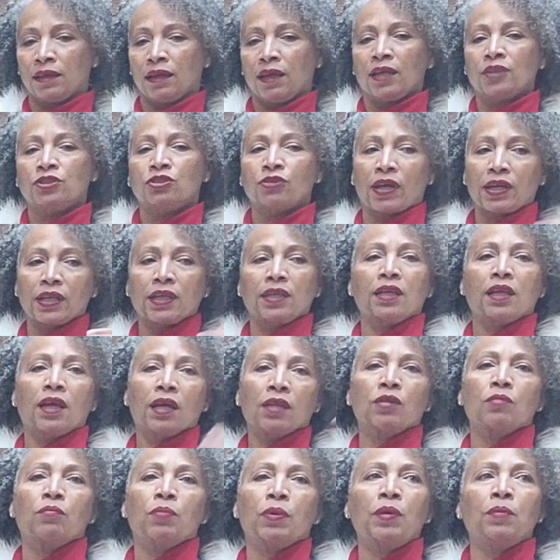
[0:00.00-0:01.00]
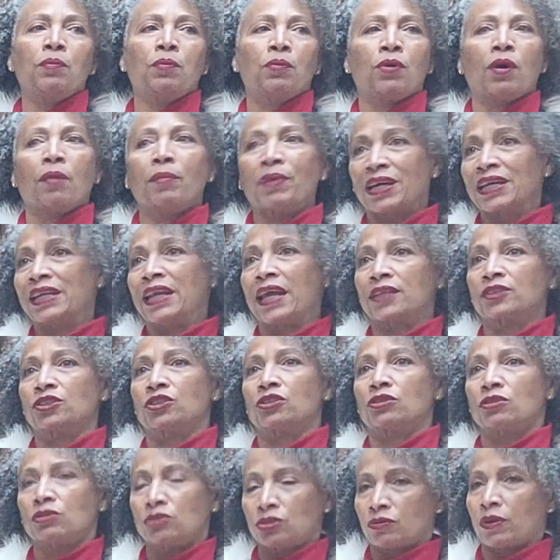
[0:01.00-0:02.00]
and try to get other people, I'm a
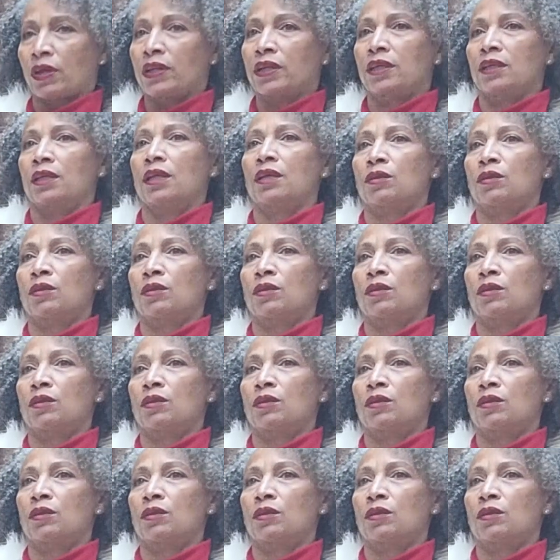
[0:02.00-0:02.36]
connector, try to get